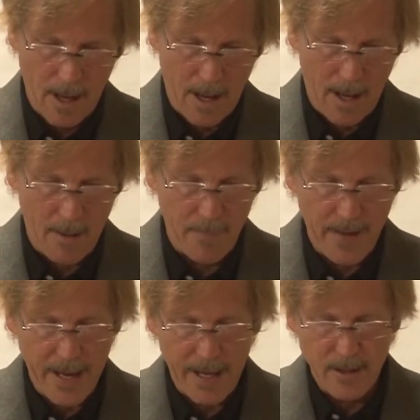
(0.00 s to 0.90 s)
Um,
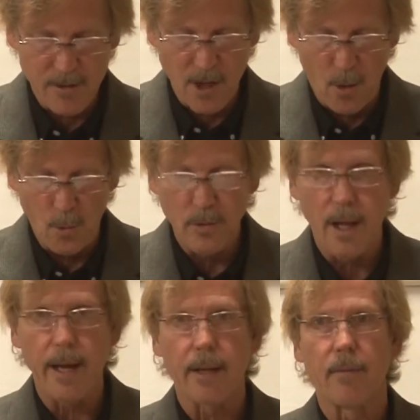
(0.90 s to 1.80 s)
they don't
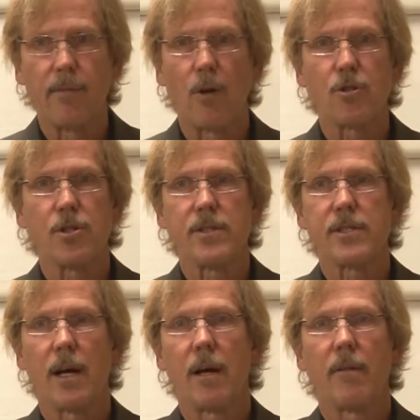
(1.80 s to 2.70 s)
like
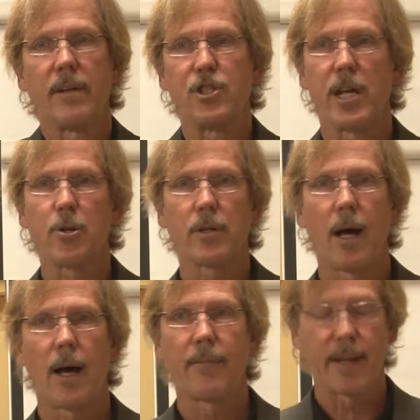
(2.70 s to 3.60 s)
notions of a gendered
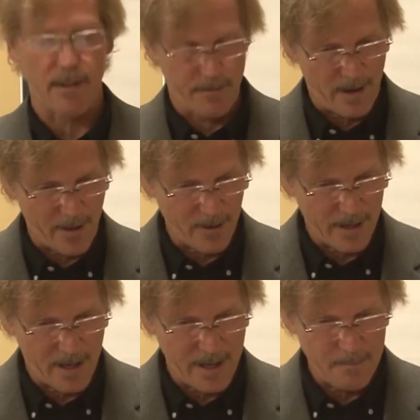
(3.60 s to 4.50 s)
God, like a father
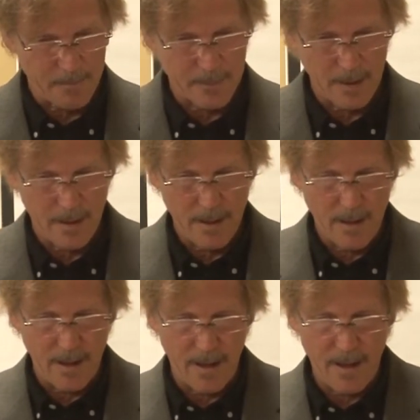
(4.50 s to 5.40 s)
God,
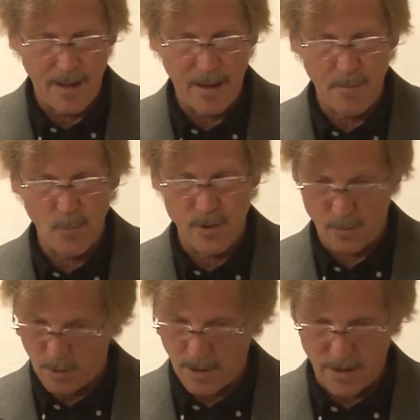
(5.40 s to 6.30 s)
um,
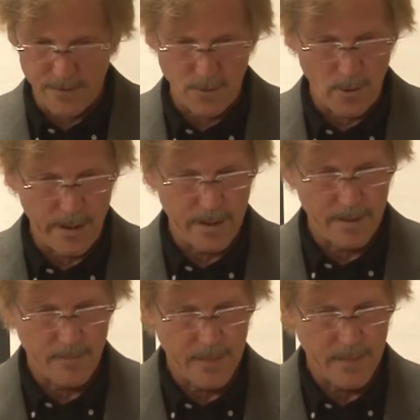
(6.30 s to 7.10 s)
which recalls Freud.